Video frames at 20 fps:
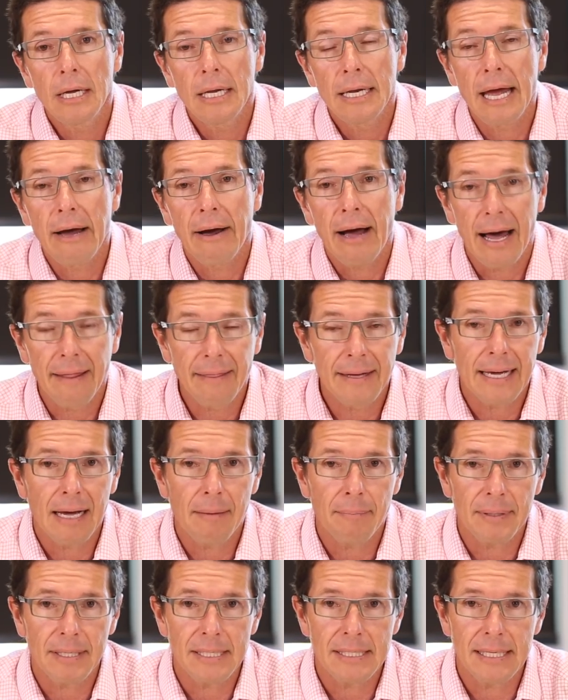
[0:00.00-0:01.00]
Now, other
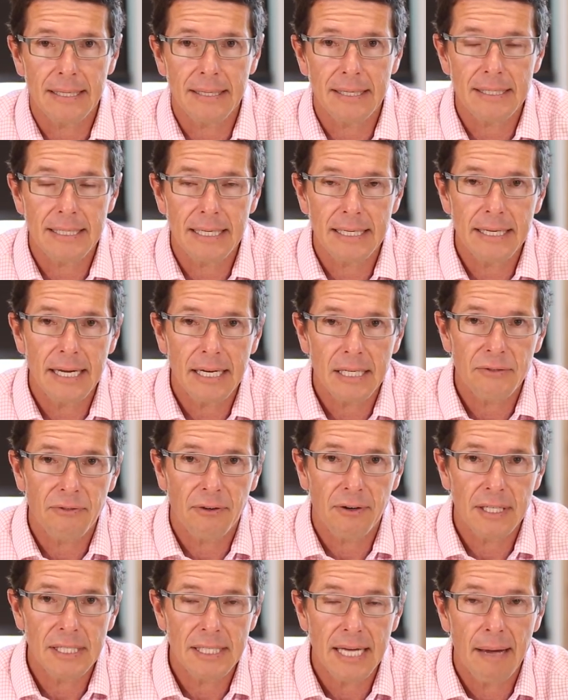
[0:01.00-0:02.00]
companies in this index,
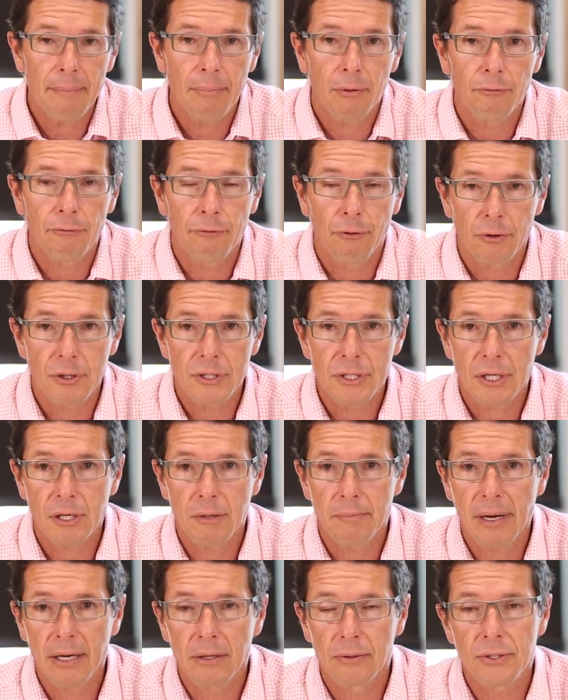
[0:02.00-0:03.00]
for example,
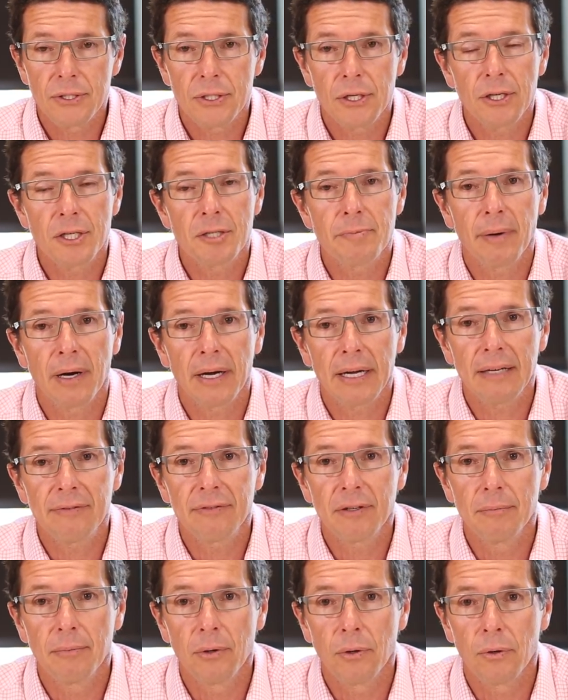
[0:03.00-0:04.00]
Fortescue Metals surged by
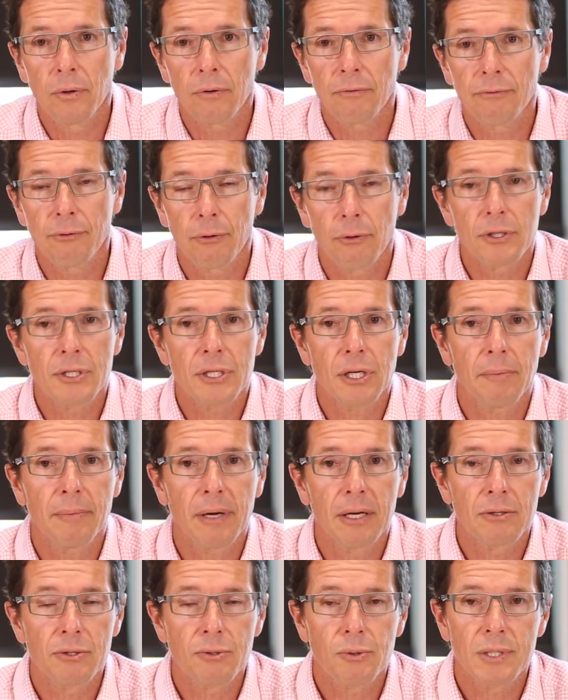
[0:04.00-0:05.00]
even more, and Fortescue
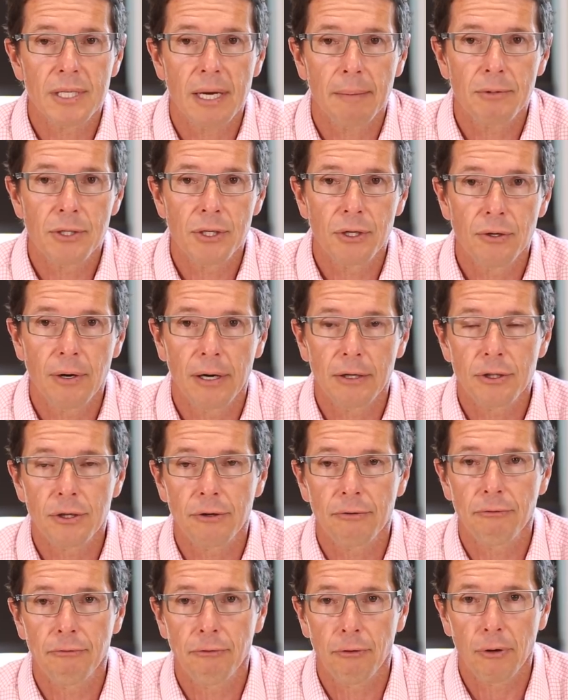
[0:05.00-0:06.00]
Metals was up
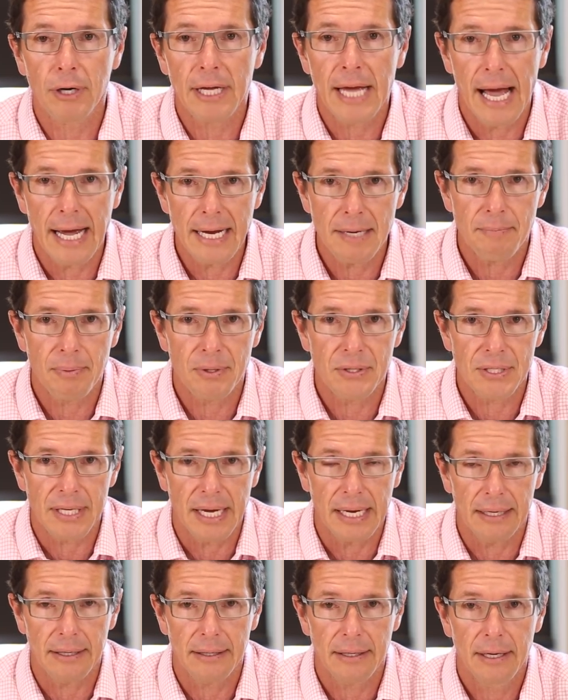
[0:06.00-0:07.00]

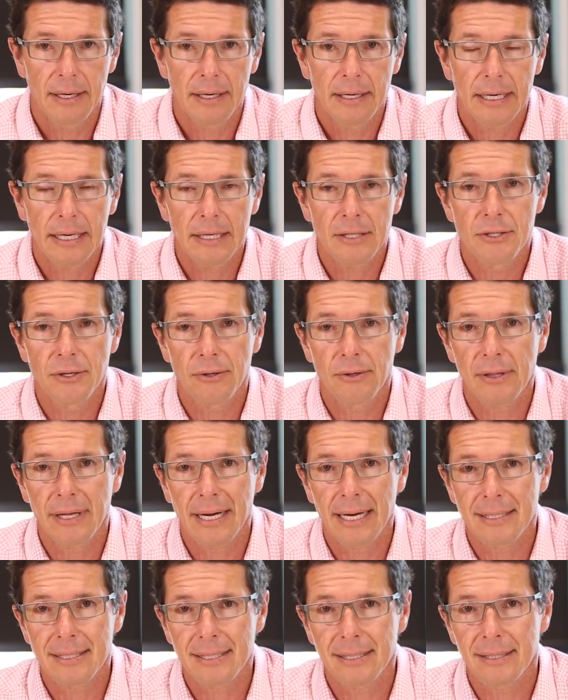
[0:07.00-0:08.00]
248% in
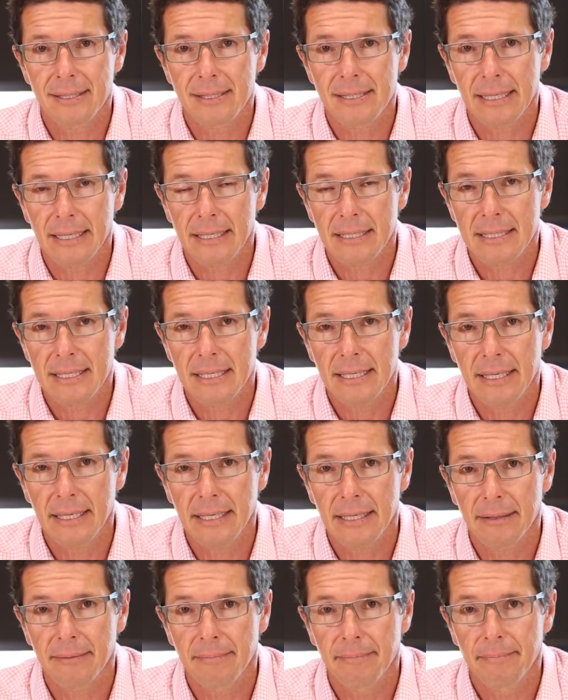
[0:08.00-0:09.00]

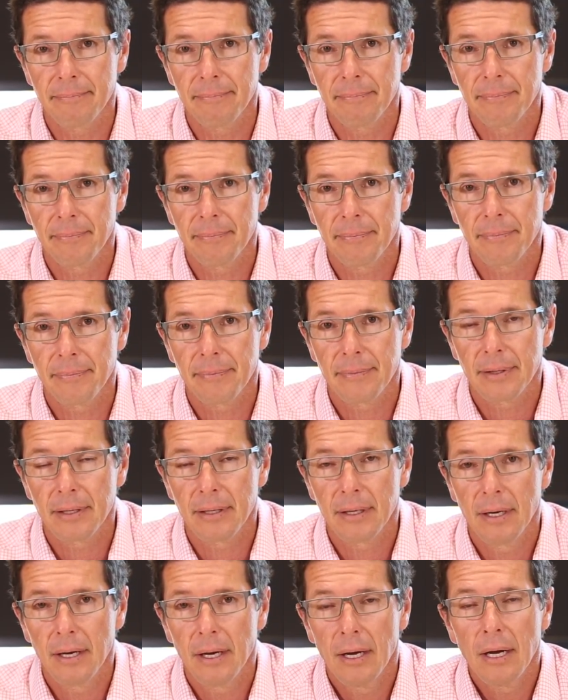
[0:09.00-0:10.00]
2016.
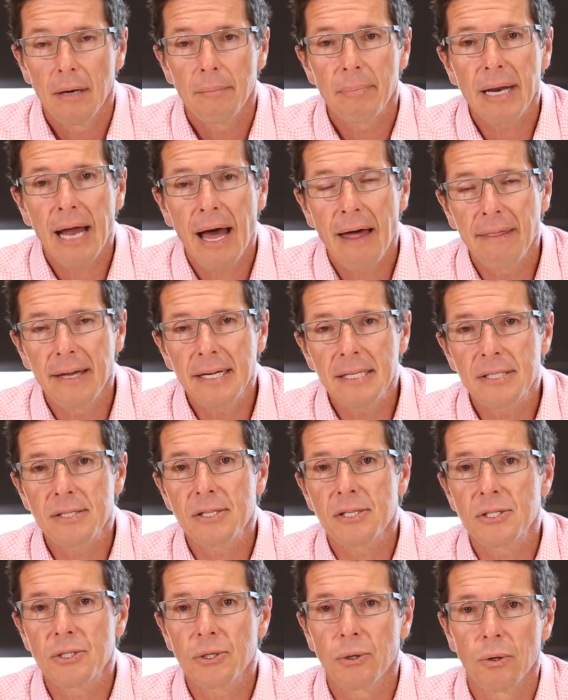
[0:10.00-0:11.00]
But are these
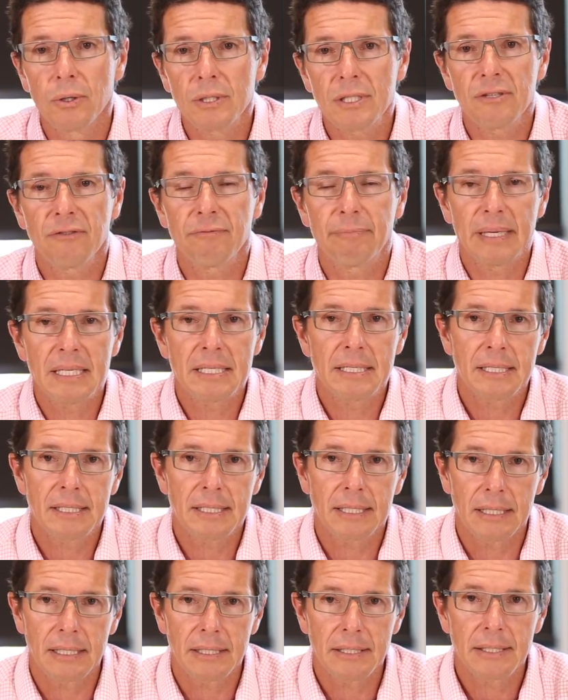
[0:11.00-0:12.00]
the sorts of
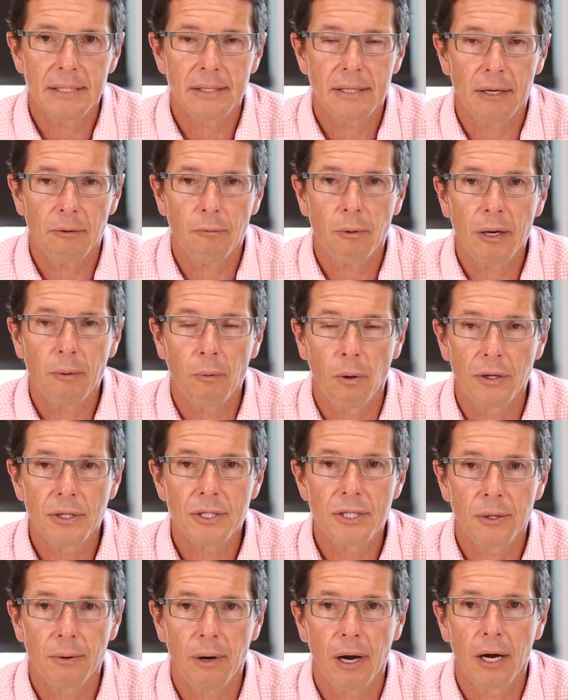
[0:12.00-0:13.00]
businesses that we want
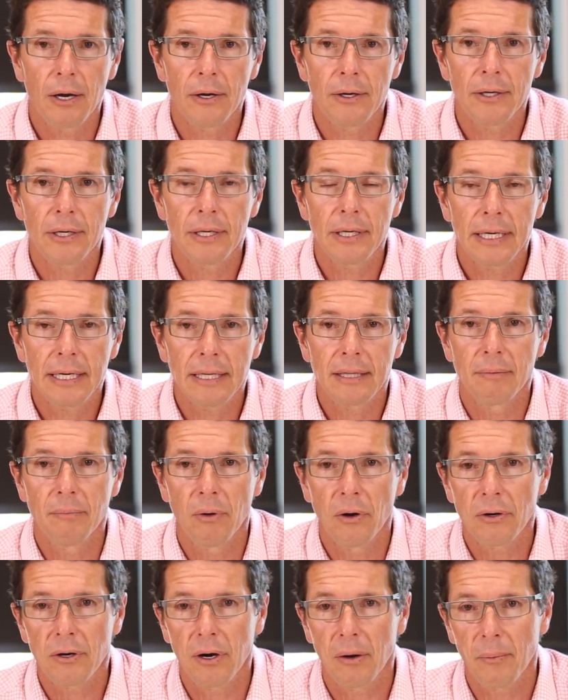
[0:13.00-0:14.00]
to own in the
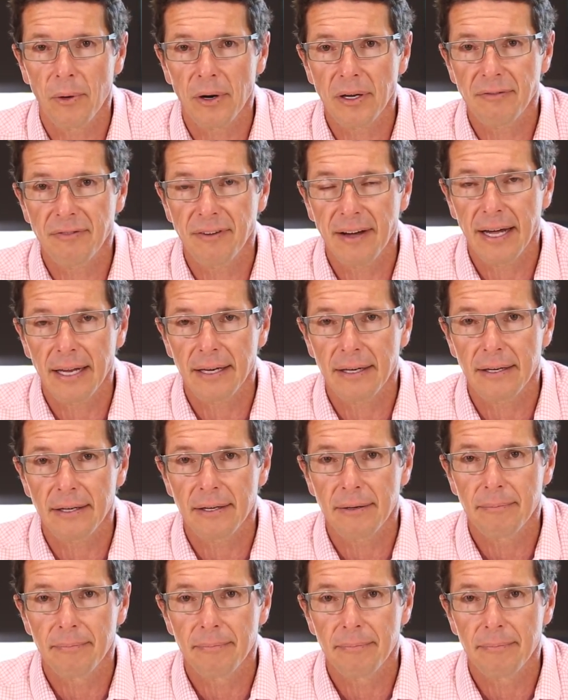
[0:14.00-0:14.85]
Montgomery Fund?